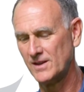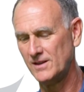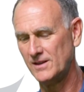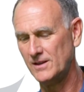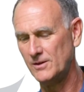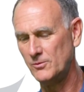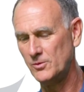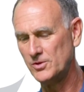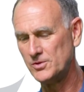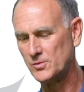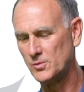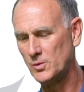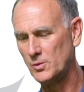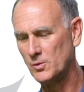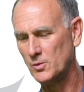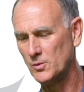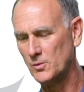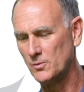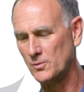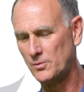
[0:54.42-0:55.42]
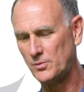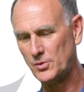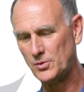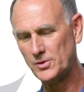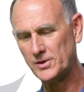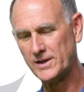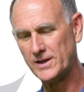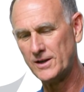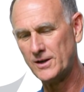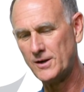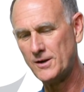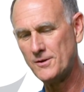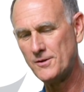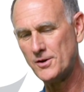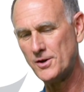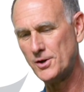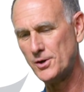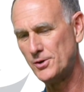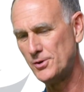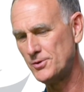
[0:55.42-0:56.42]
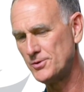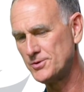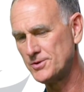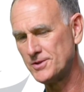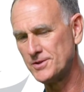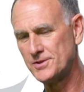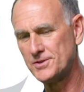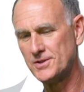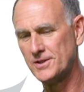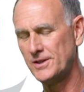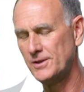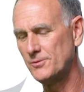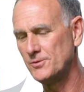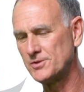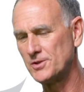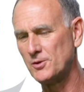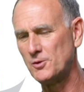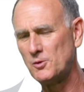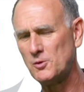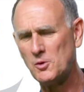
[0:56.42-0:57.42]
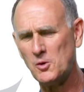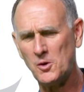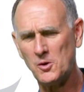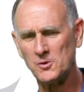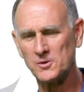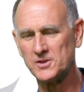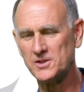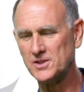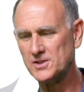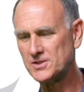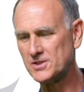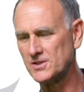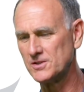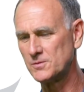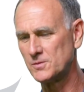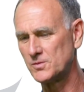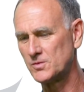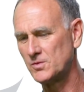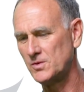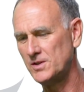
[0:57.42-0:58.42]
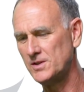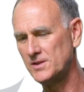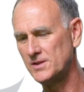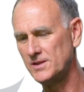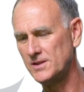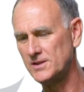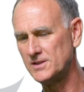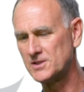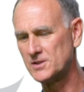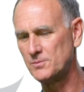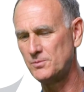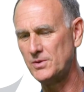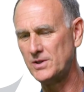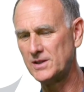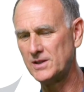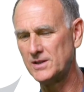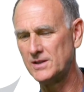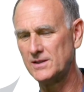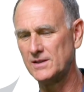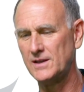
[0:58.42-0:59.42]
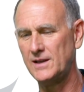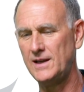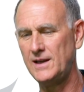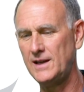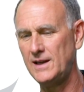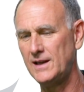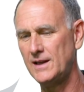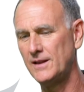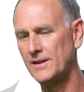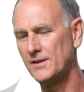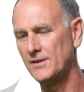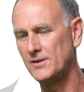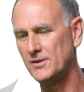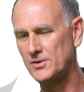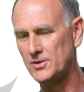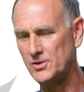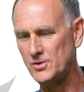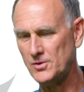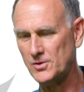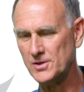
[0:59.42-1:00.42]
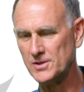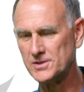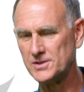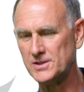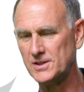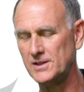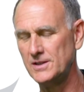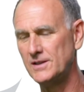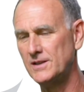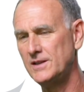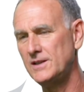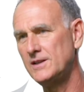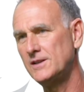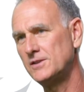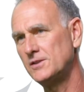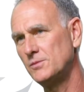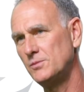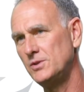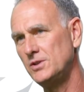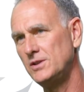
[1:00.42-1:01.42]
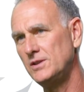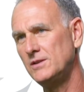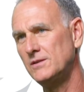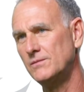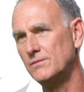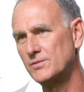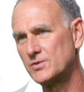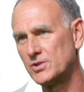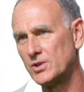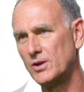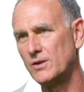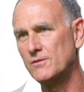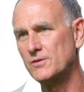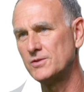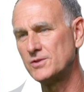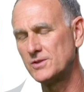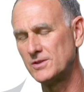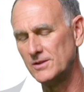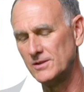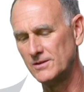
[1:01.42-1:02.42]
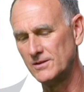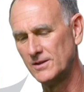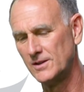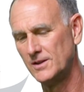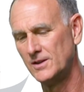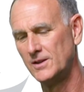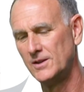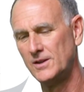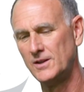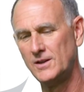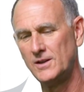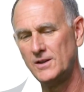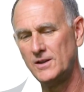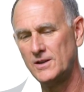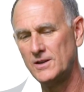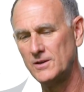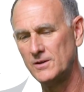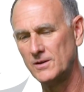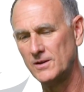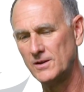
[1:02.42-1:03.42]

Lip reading: in which we were pulling out all the hoses, and it was a long distance between the spigot and the units that needed to be serviced and